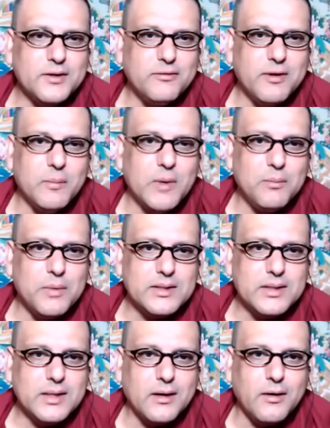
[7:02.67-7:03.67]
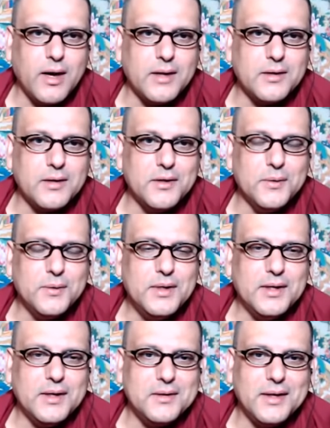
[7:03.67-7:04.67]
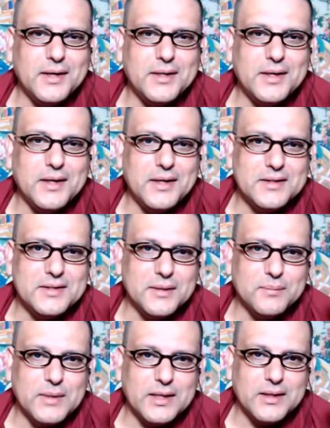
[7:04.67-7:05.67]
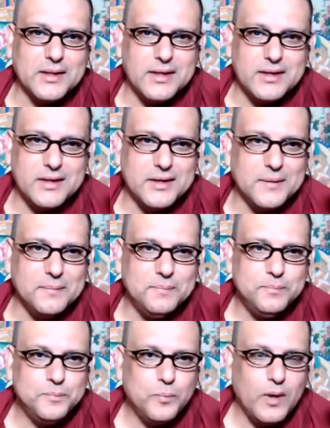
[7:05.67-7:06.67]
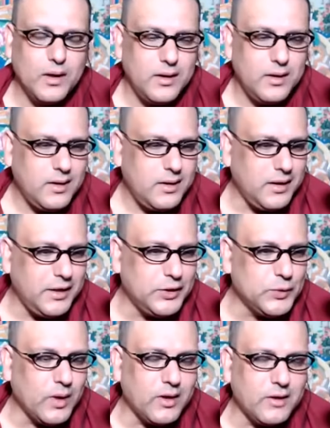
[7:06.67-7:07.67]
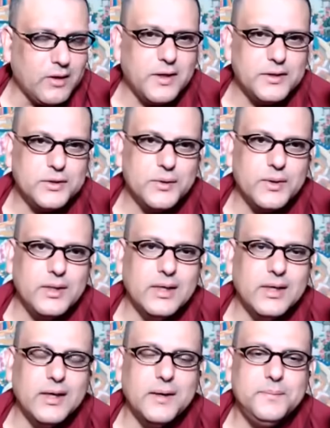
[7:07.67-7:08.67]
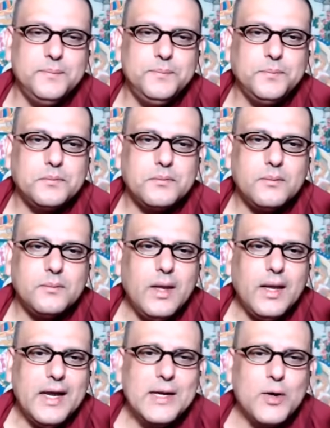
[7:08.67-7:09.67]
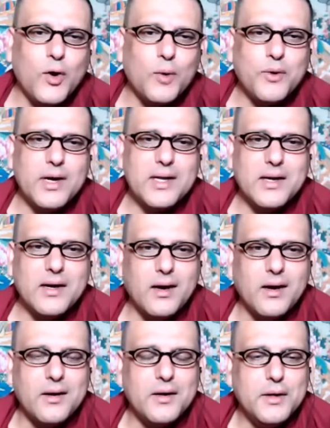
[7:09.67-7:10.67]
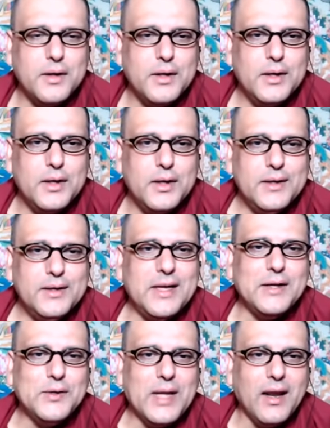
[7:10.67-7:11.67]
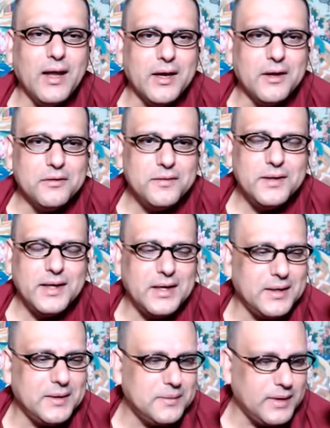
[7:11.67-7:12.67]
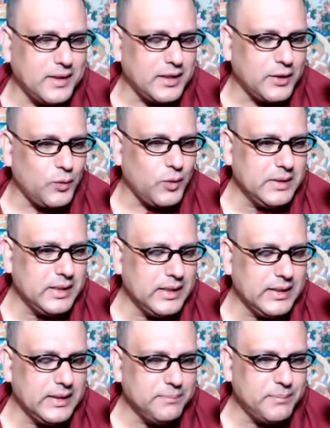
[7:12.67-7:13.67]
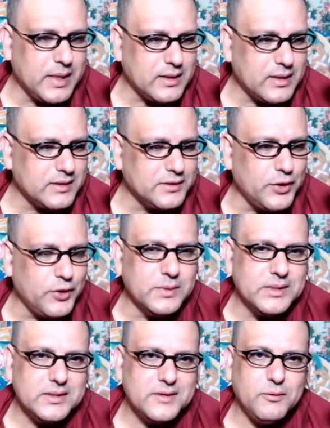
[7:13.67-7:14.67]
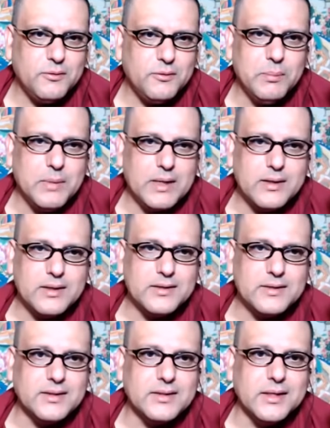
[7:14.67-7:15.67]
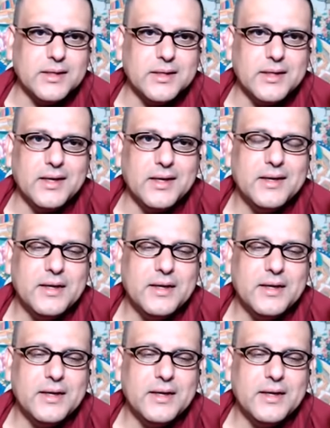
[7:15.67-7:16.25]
of remembrance and gratitude. And I think it is something that each one of us should incorporate in our day-to-day life. I think we'll be better as humans, we'll be better as a society,